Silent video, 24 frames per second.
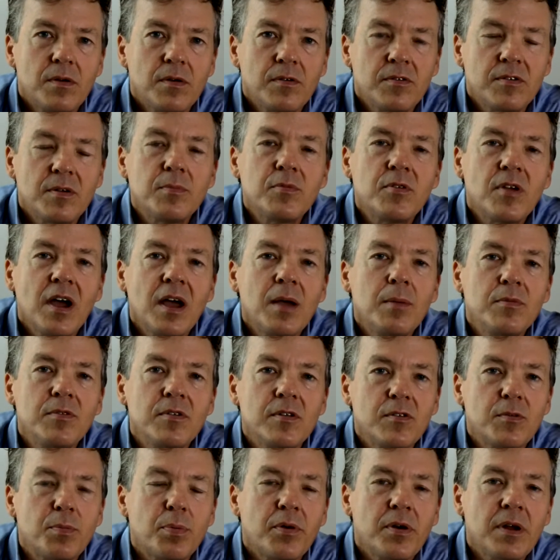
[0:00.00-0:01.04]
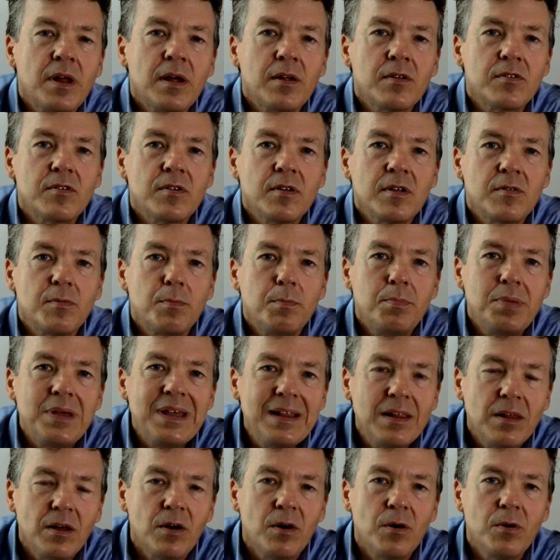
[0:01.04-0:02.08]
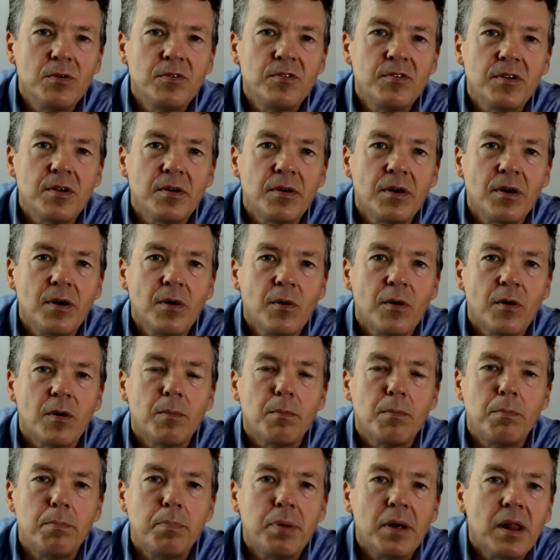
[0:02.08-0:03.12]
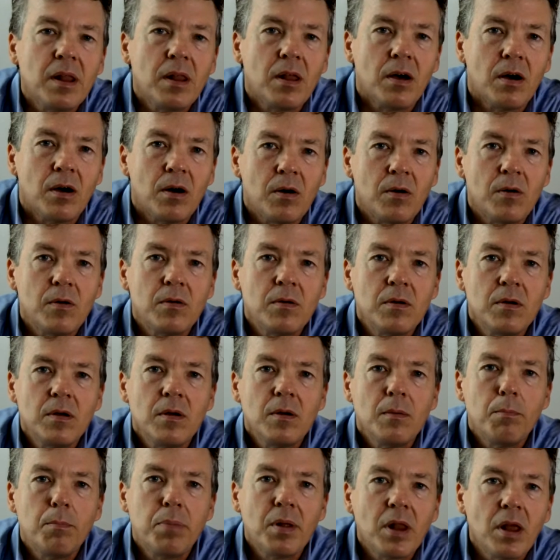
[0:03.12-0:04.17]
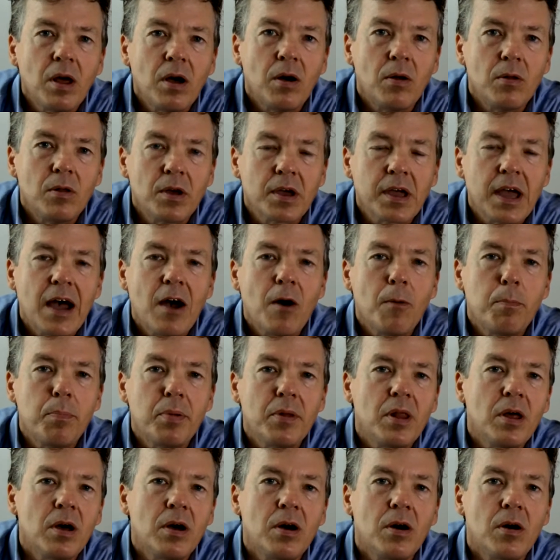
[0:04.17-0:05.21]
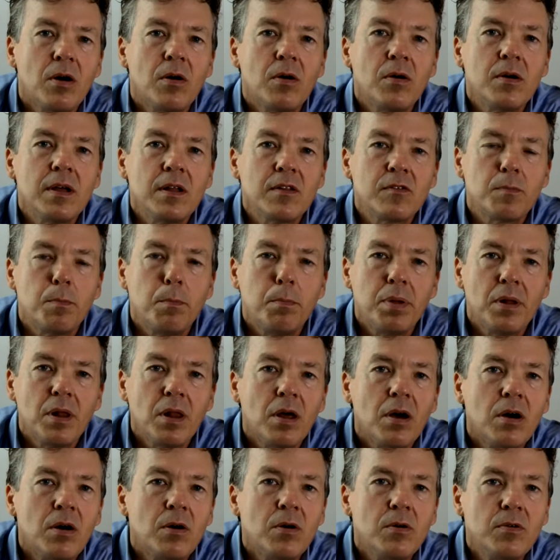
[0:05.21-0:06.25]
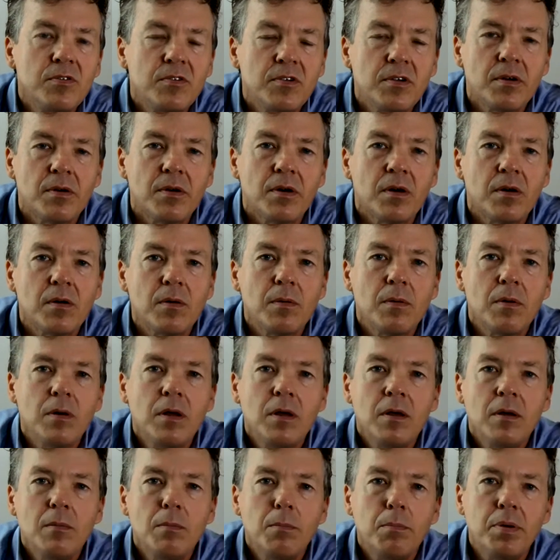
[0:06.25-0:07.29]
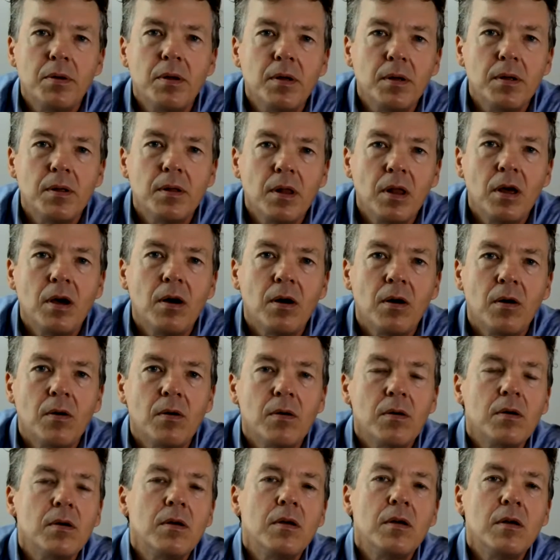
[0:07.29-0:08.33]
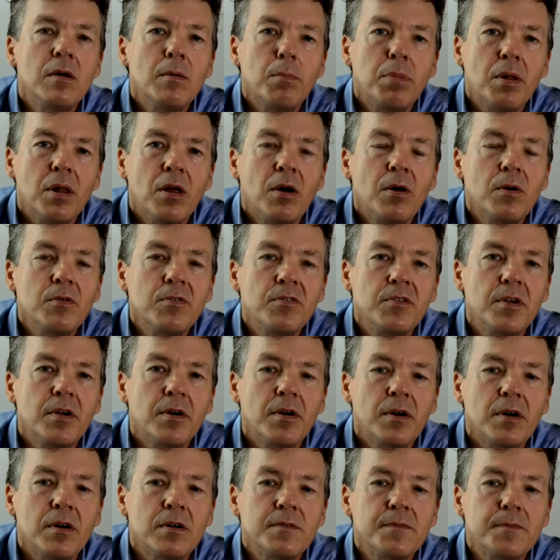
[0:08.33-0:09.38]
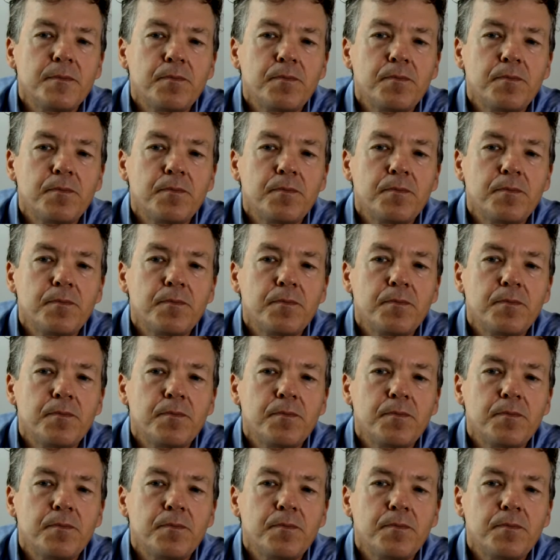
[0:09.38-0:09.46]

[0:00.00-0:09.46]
Sometimes it's pronounced it's below 0 or below. Below. Look out below. It's below 0. Below. Below 0.